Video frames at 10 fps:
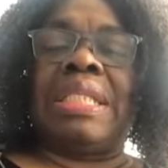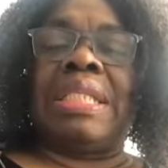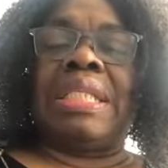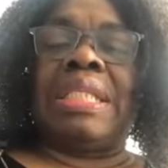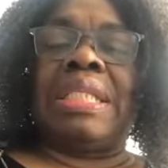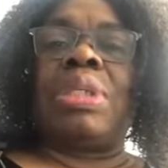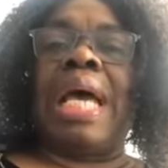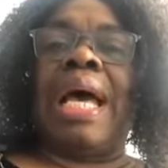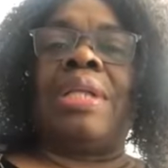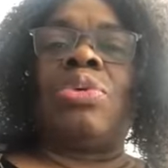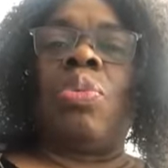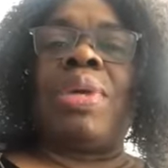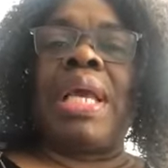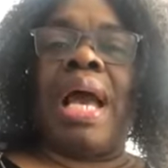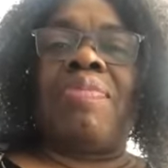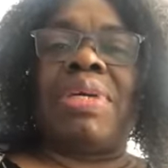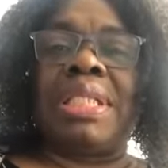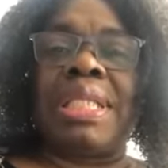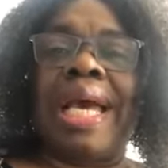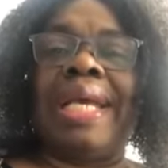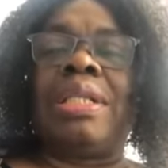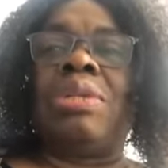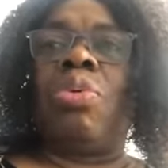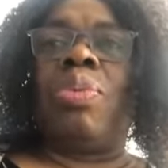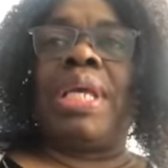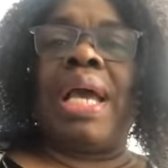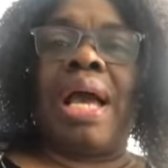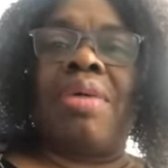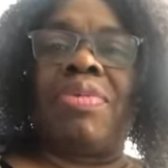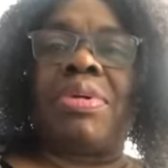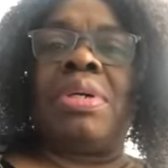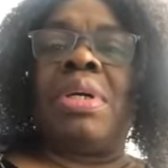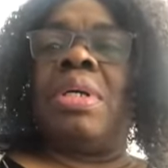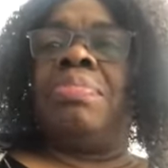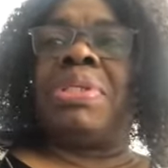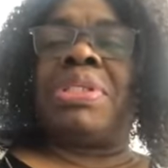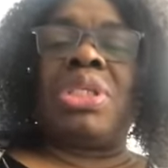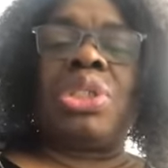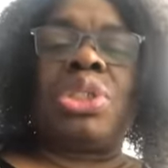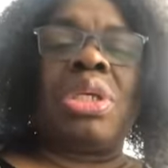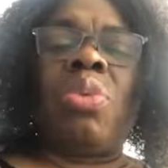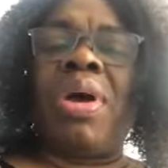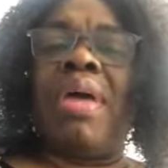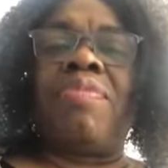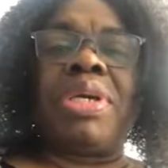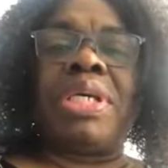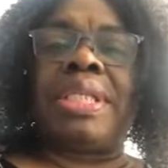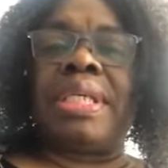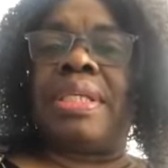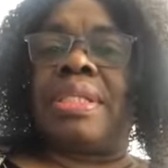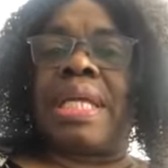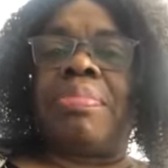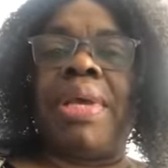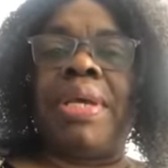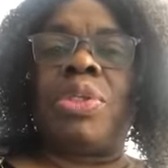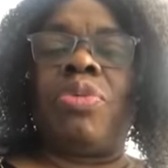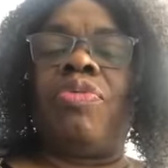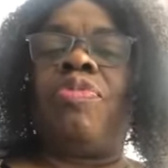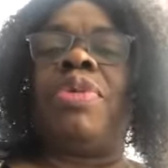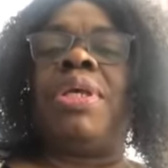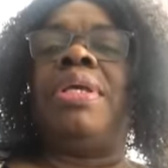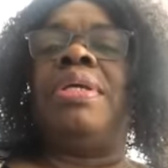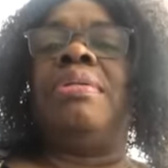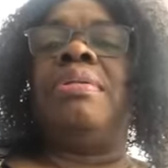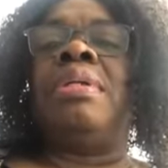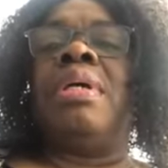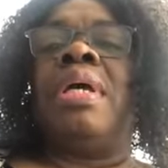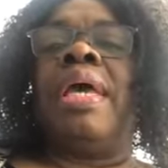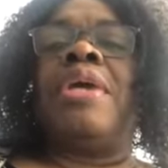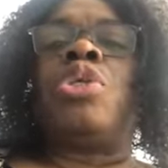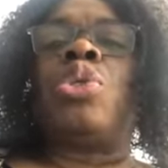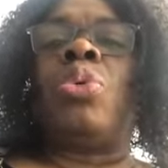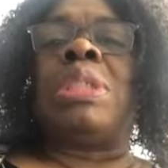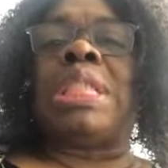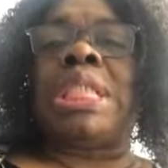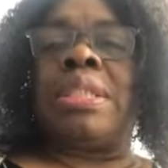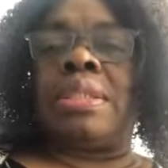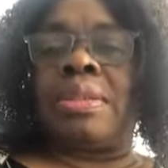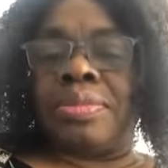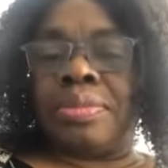this or that, or we have a title, or we have a position, whatever it is that makes you feel exalted.